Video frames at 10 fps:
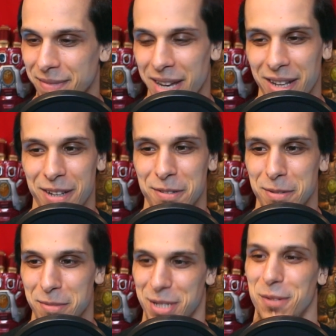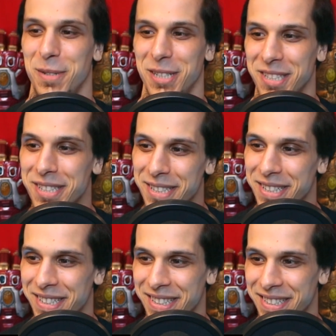I love him so much.
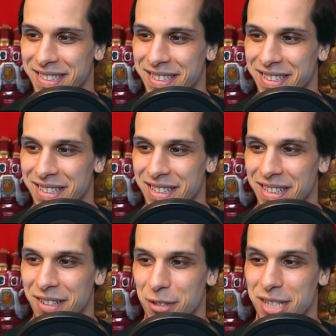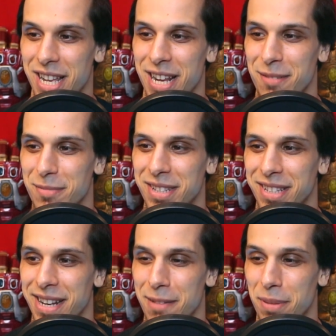Was that him?
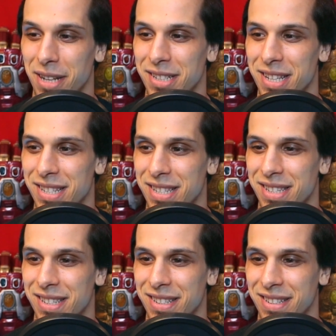Did he punch this?